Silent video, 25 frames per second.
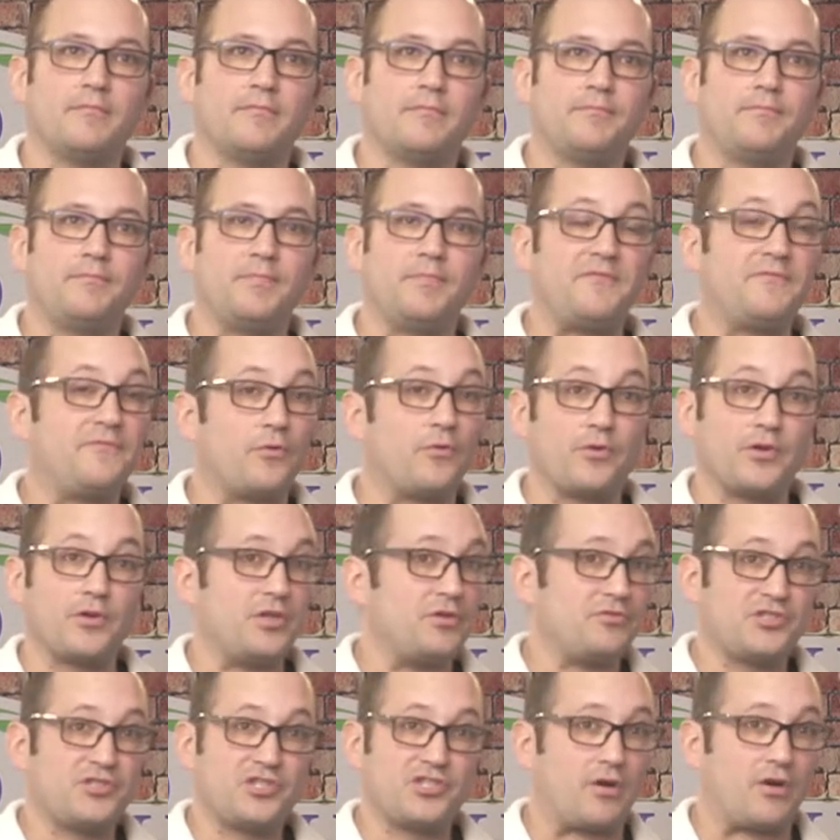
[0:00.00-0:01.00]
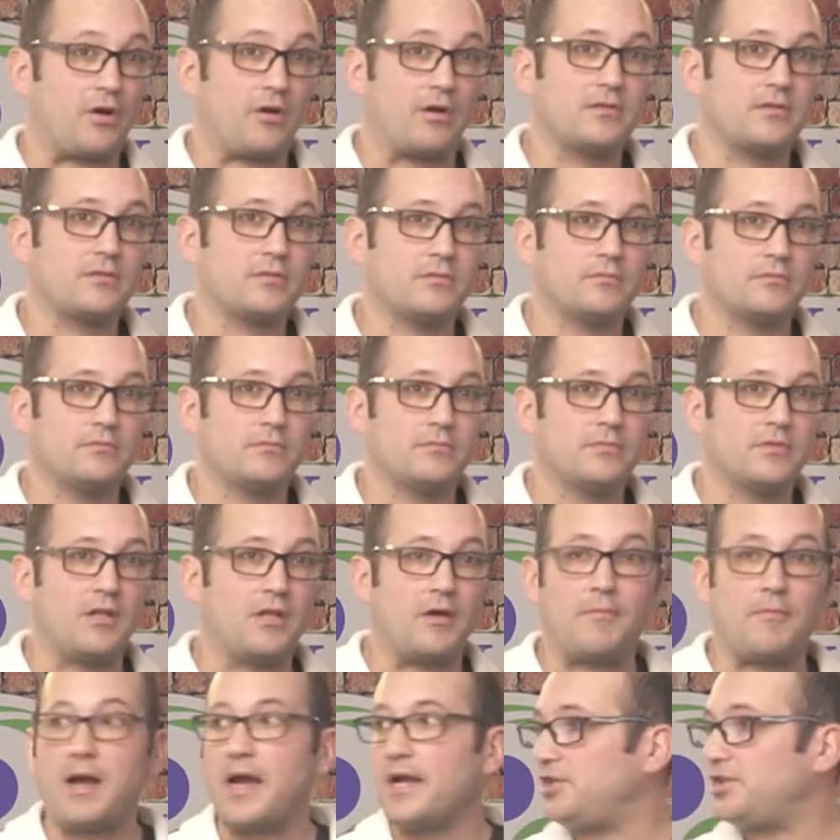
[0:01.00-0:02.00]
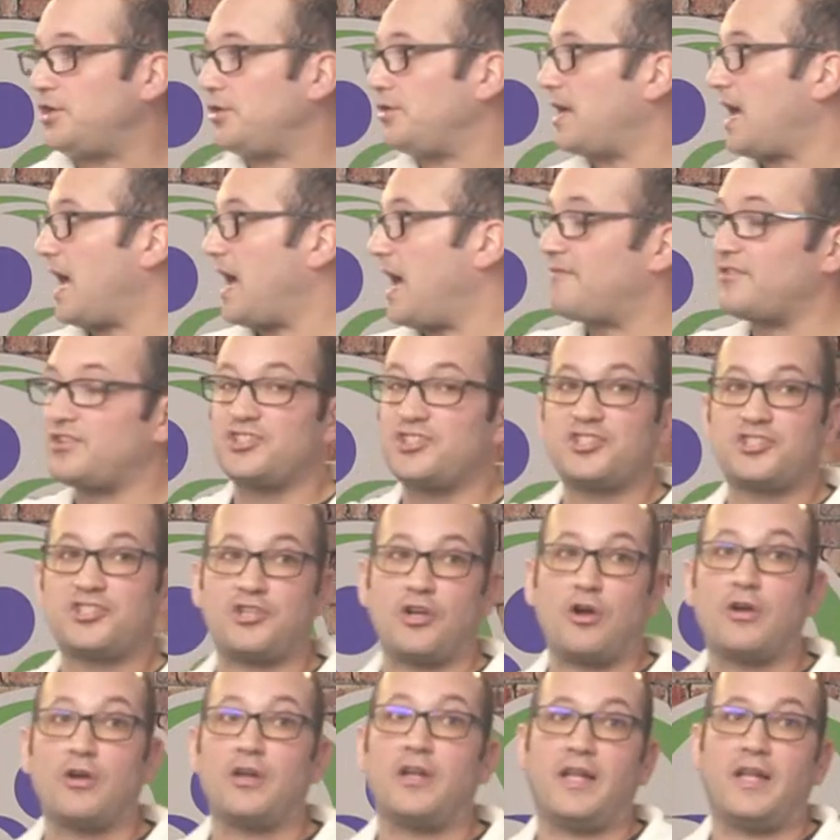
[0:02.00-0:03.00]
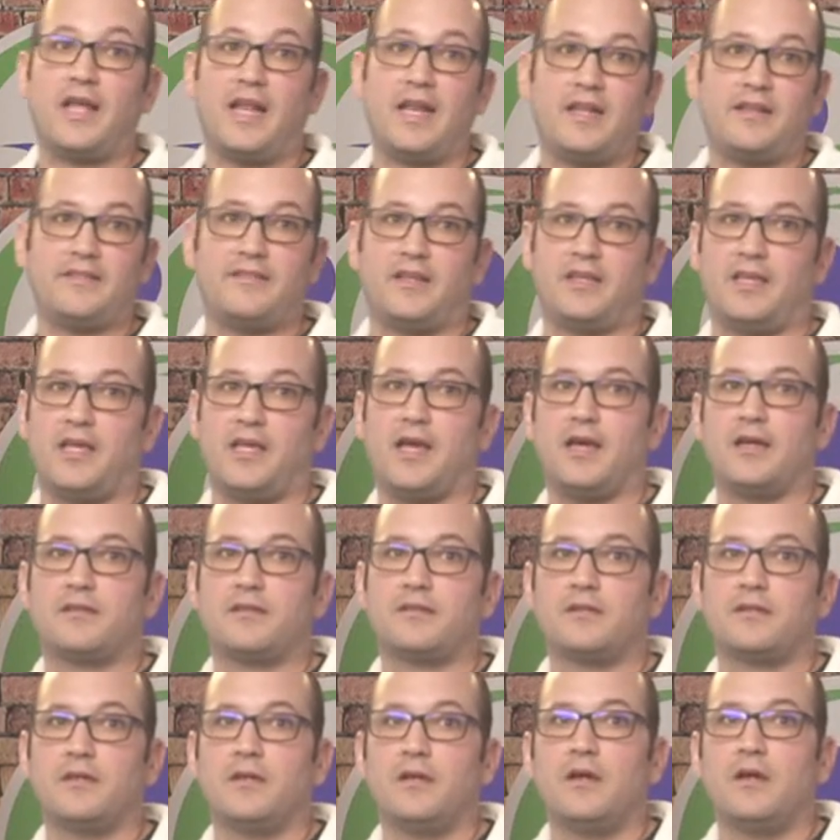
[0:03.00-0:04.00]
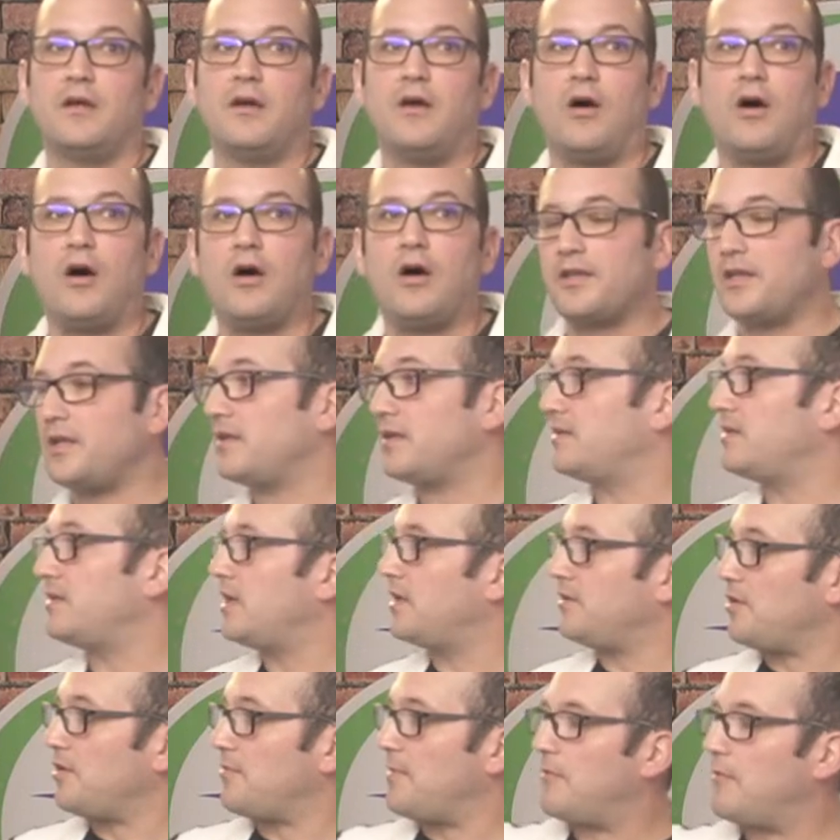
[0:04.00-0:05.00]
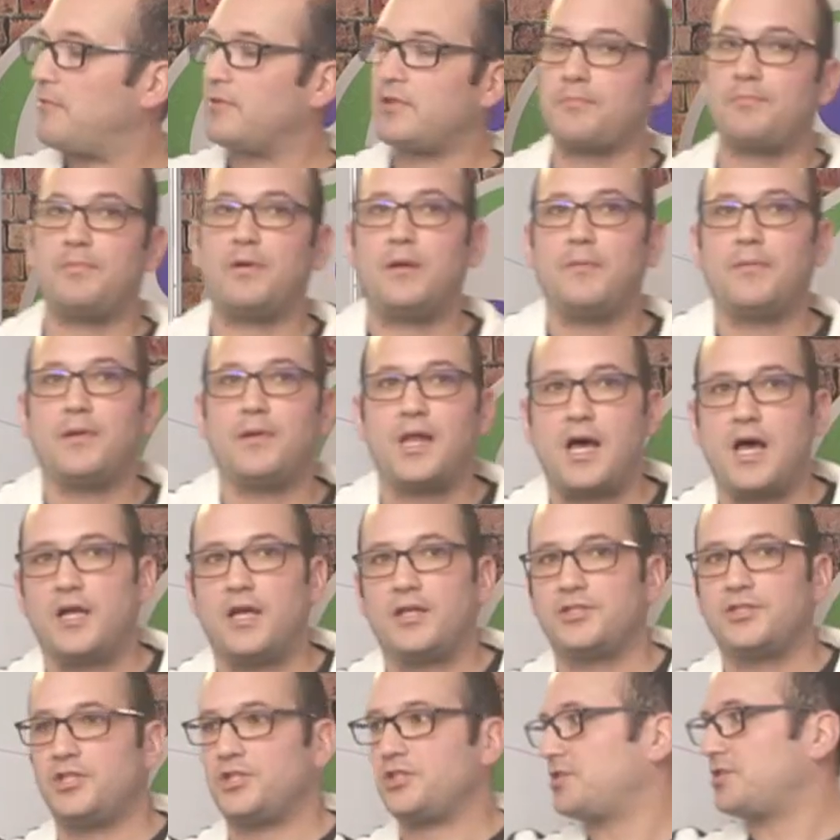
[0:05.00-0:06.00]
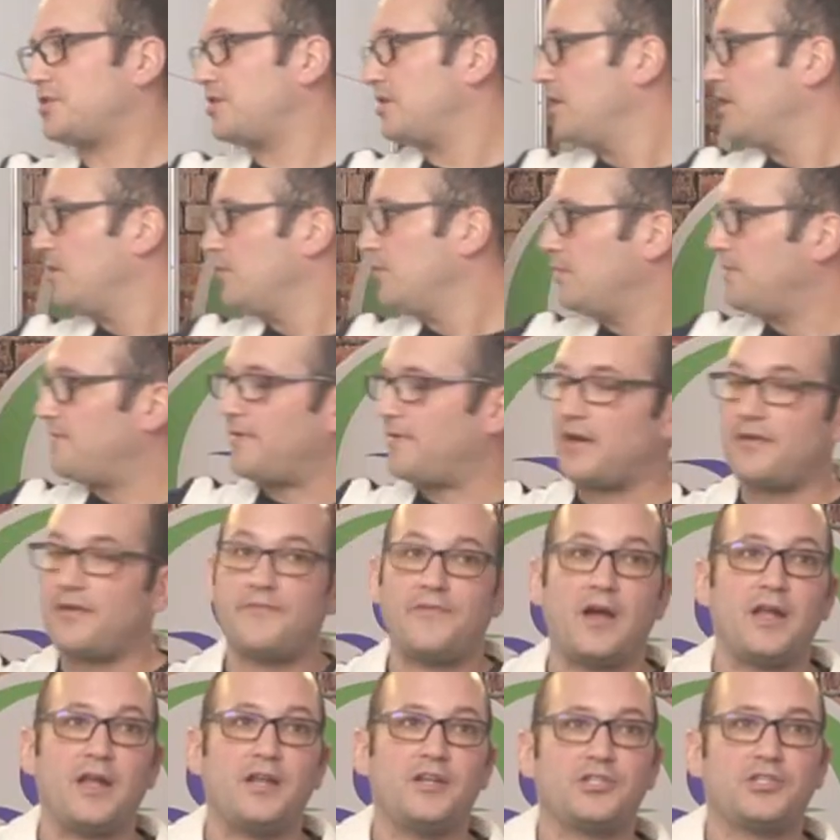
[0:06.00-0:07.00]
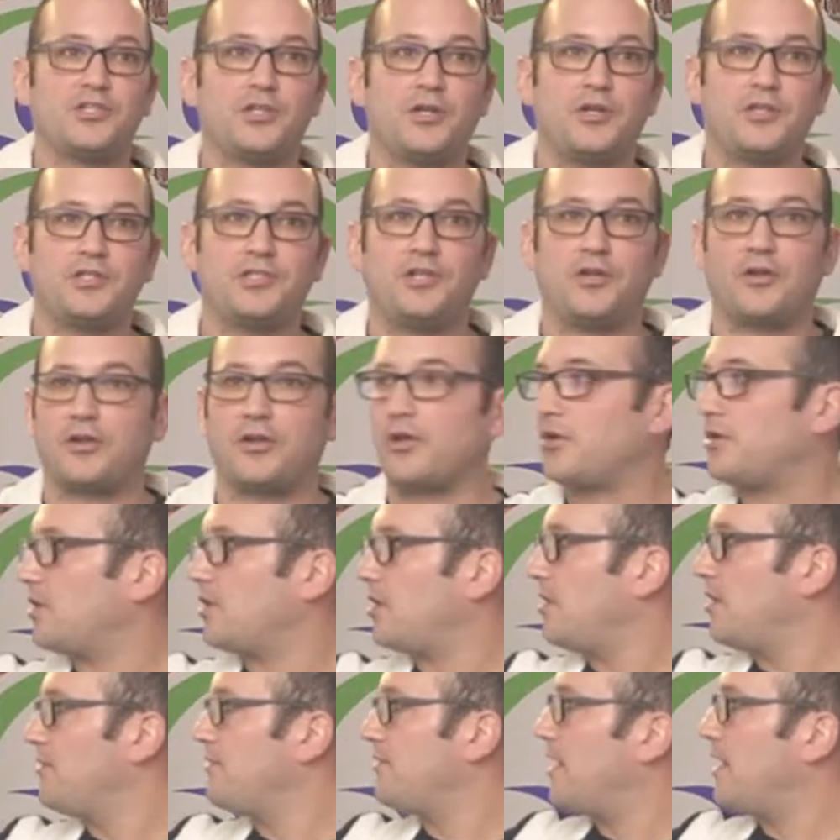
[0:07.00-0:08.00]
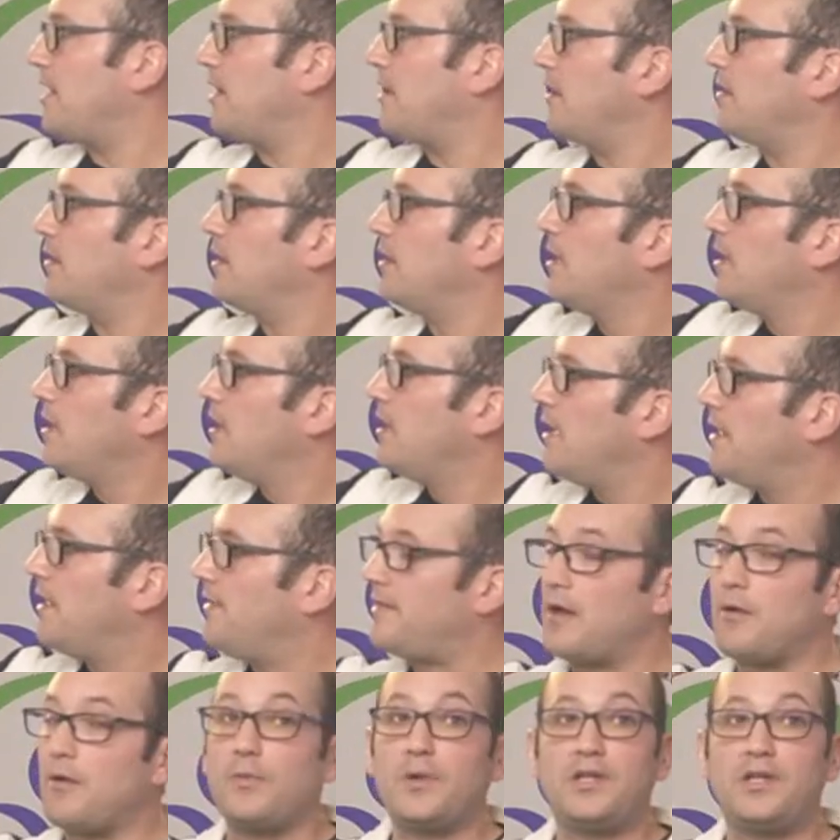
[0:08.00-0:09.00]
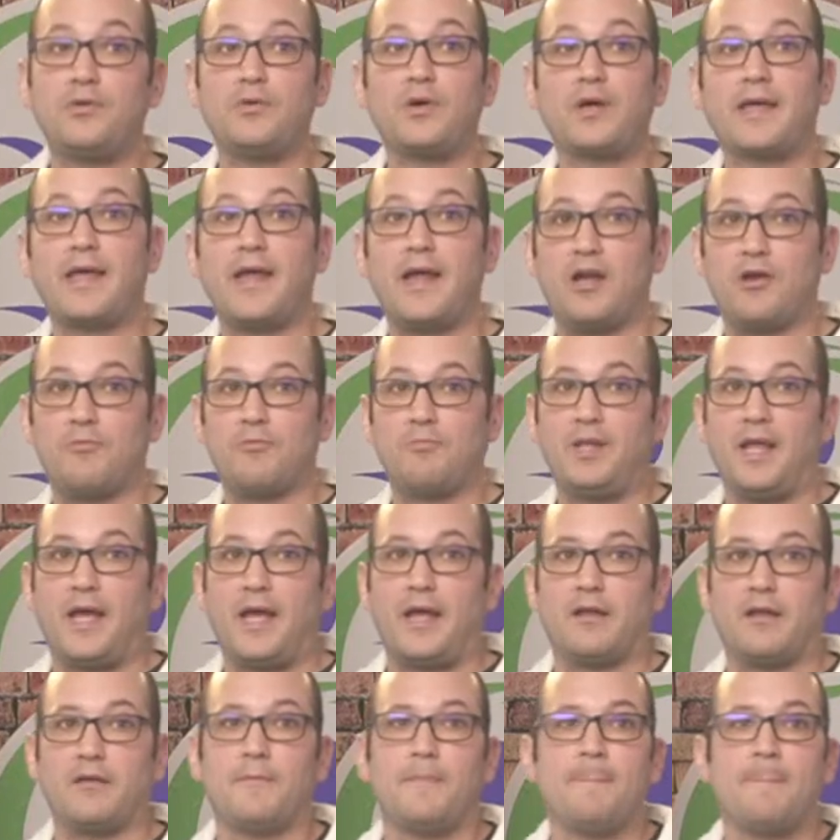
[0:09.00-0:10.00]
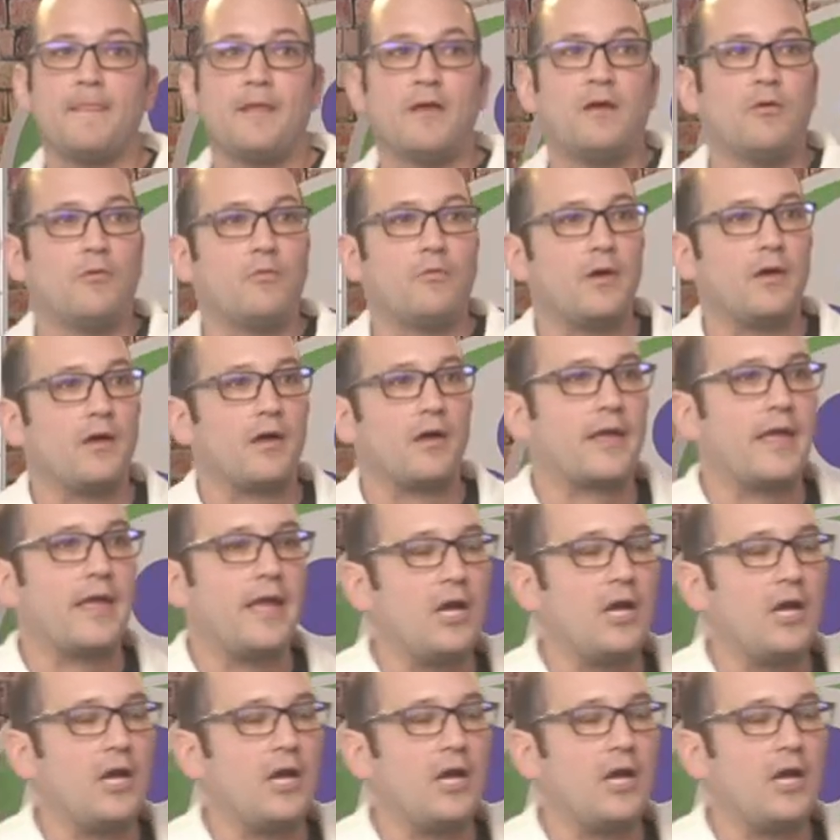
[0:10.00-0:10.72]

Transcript: before you start. Now, mind you, you haven't started anything yet. All you did, you met with the pulmonologist, we verified insurance, you're good to go there then we do a care plan, where care